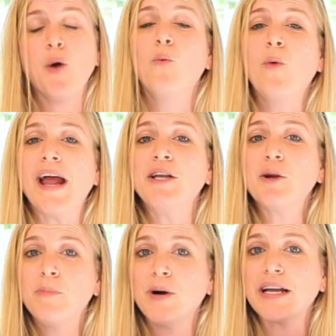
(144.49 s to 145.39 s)
When you're
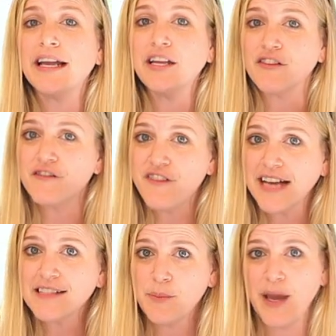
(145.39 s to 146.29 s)
booking your
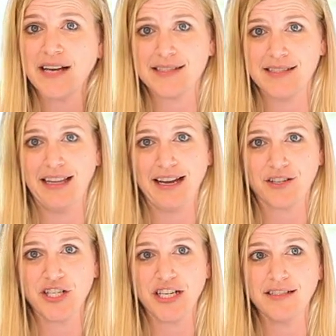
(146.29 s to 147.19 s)
FastPass
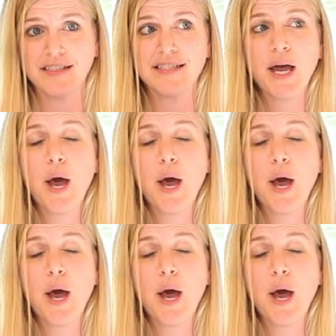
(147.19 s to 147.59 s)
selections,